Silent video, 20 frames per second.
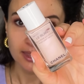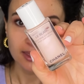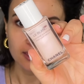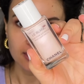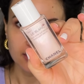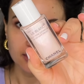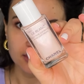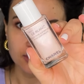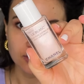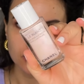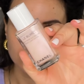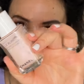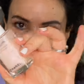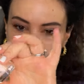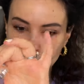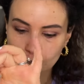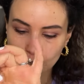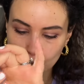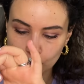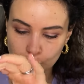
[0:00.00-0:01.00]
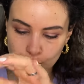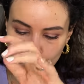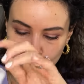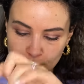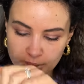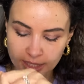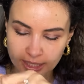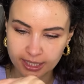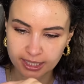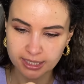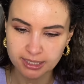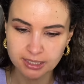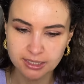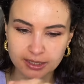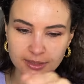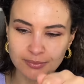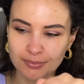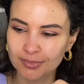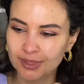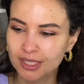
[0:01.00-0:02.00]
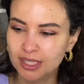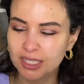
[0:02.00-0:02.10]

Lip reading: These are so pretty. It's